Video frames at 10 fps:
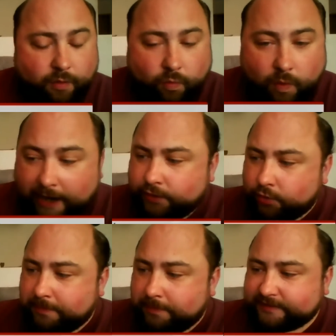
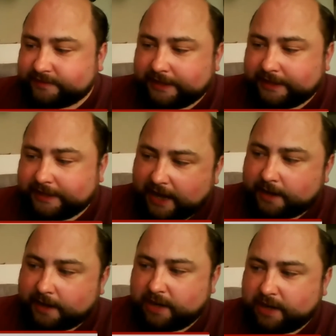where you basically
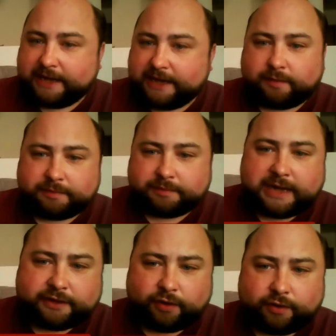can play some
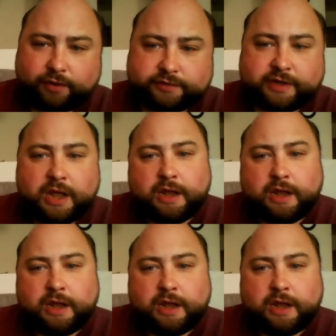characters